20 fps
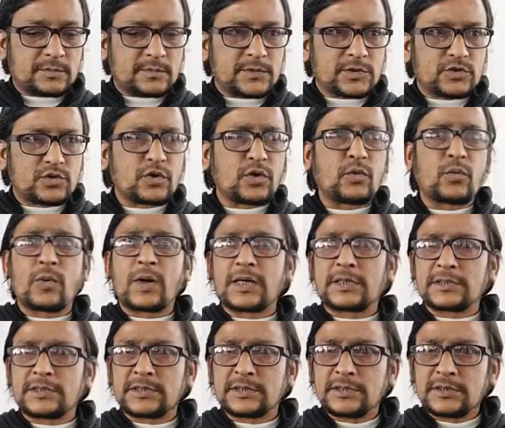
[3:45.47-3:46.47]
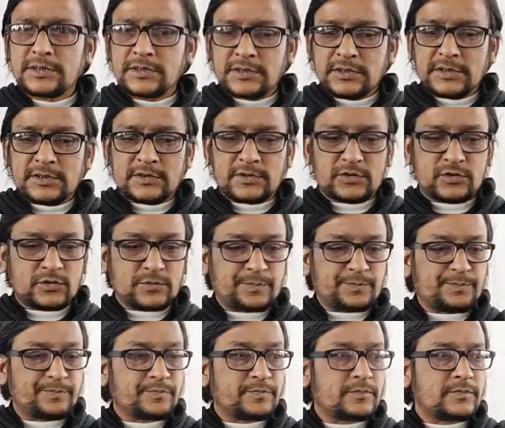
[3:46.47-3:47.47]
so what, so,
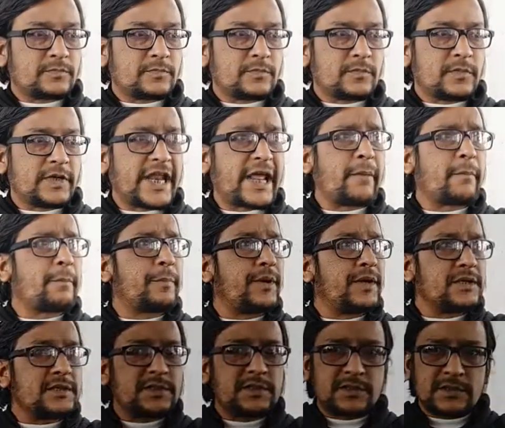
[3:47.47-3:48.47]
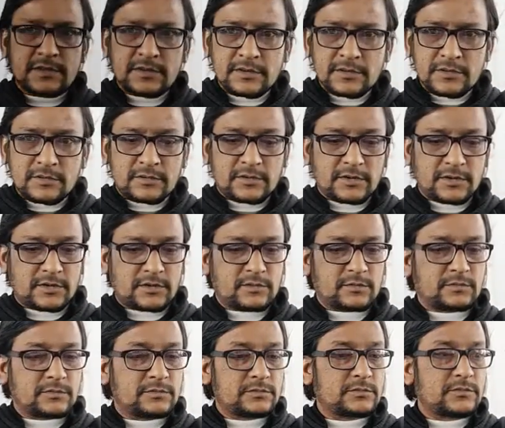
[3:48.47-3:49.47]
name please,
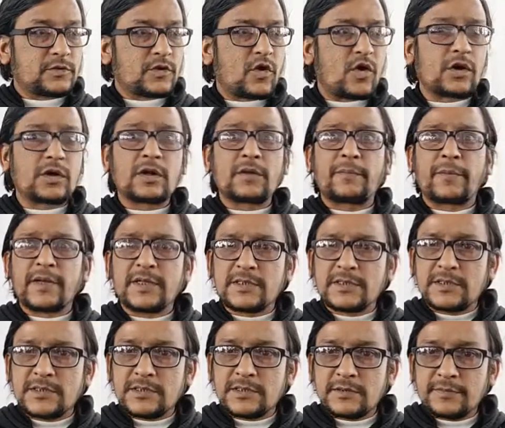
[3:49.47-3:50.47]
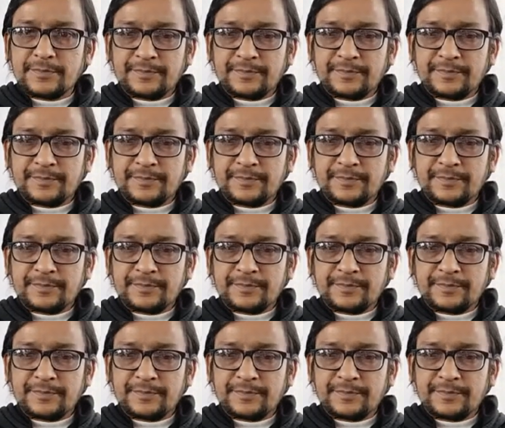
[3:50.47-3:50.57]
order please,